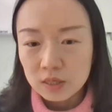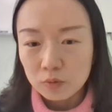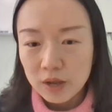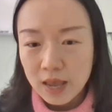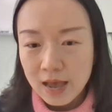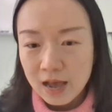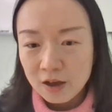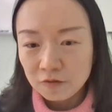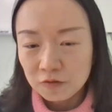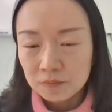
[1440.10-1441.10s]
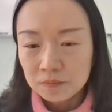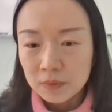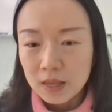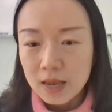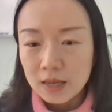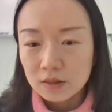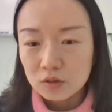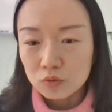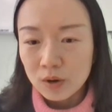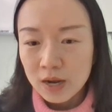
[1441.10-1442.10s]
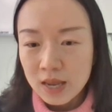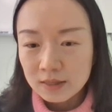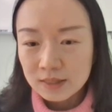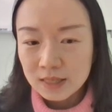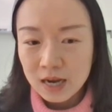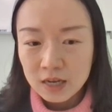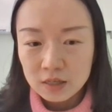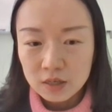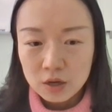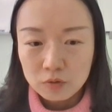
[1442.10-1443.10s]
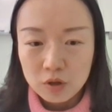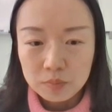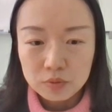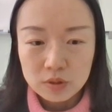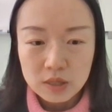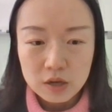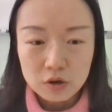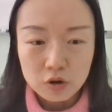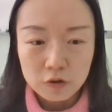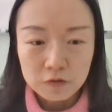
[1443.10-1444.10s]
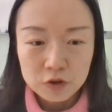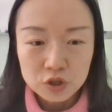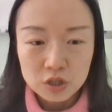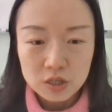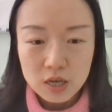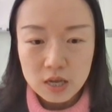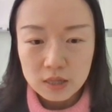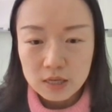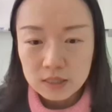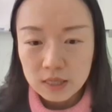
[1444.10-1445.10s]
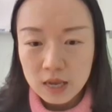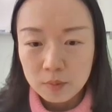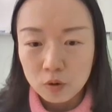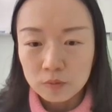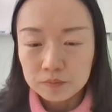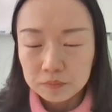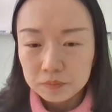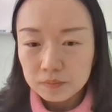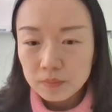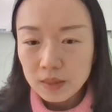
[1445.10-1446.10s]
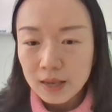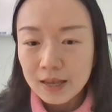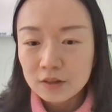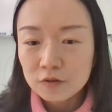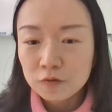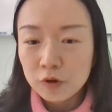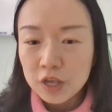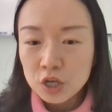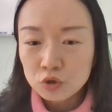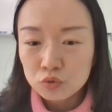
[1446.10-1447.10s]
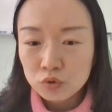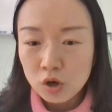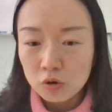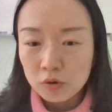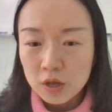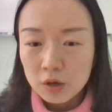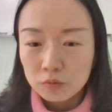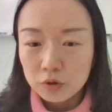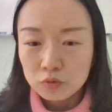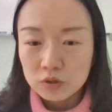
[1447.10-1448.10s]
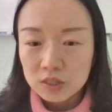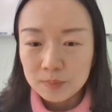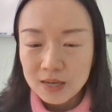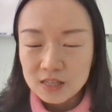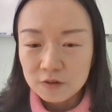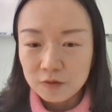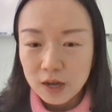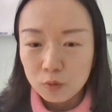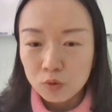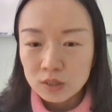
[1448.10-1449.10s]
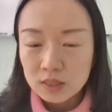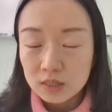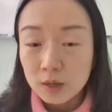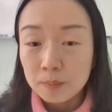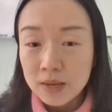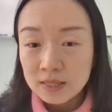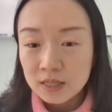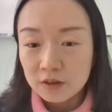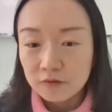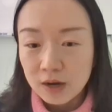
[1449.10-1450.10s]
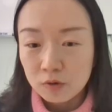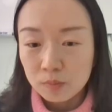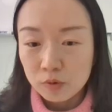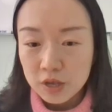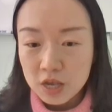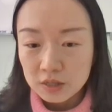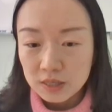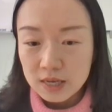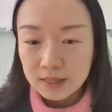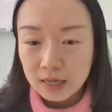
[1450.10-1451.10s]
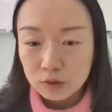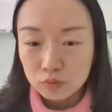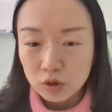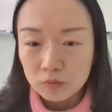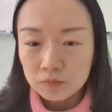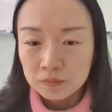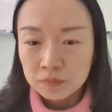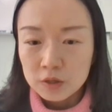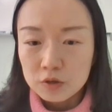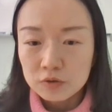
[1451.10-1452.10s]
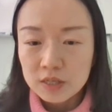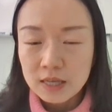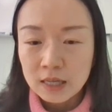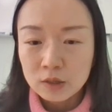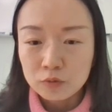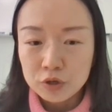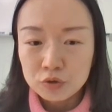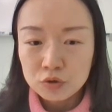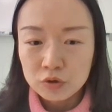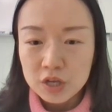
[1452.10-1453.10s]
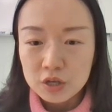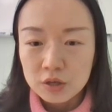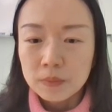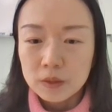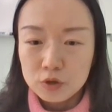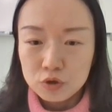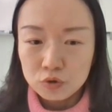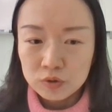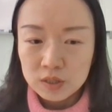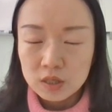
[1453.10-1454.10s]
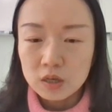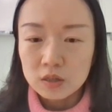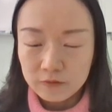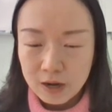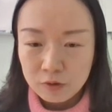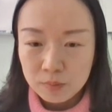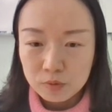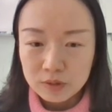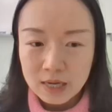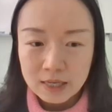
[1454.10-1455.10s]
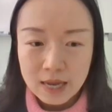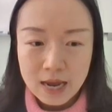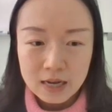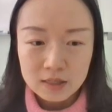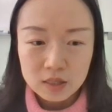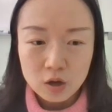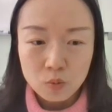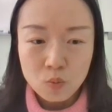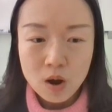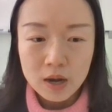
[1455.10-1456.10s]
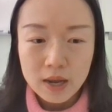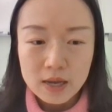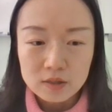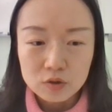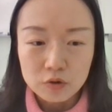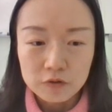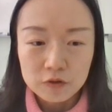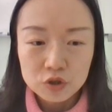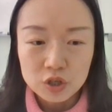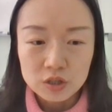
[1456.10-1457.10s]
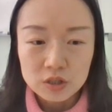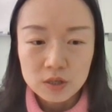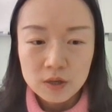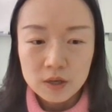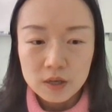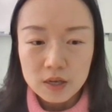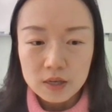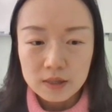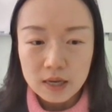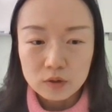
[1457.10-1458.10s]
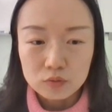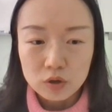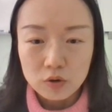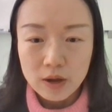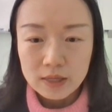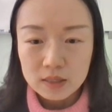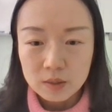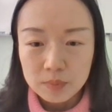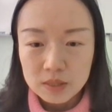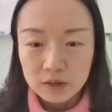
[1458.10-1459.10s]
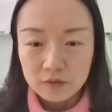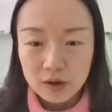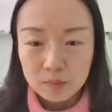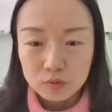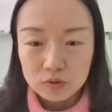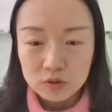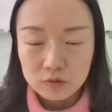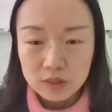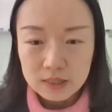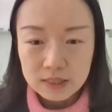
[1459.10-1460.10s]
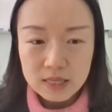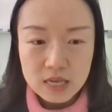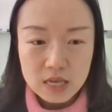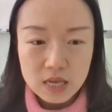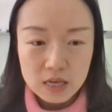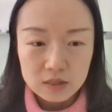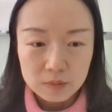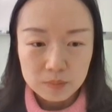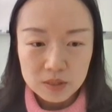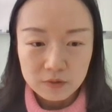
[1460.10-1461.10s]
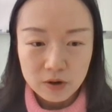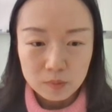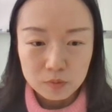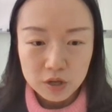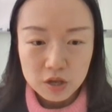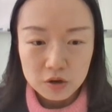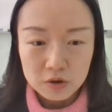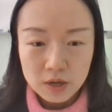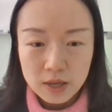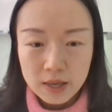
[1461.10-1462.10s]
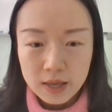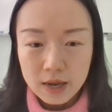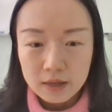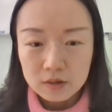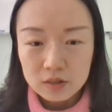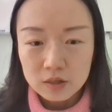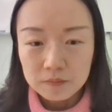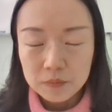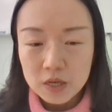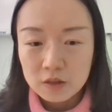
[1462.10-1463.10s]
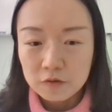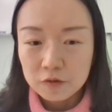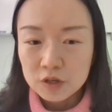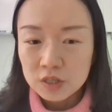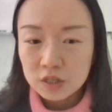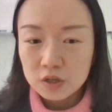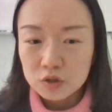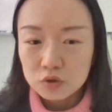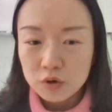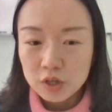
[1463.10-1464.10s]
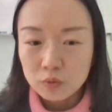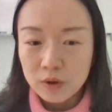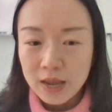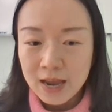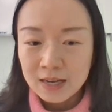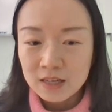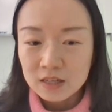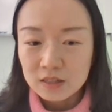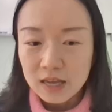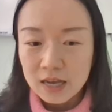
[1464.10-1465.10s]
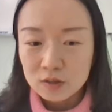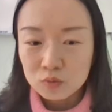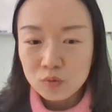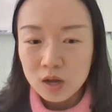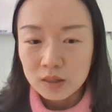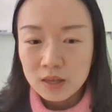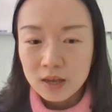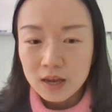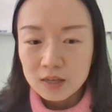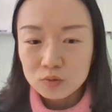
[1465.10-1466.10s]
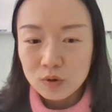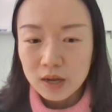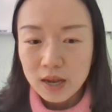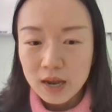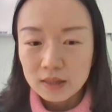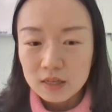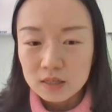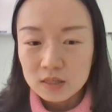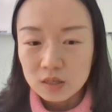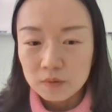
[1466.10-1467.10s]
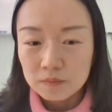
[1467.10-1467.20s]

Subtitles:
that we have, and the right hand side, we put their coefficient in this table. And for each row, we would specify what the basic variable is in that row. You see that we usually use the variable that has a 1 as coefficient in that row as the basic variable. So the z is the basic variable here. And in the first constraint, we added s1. S1 had this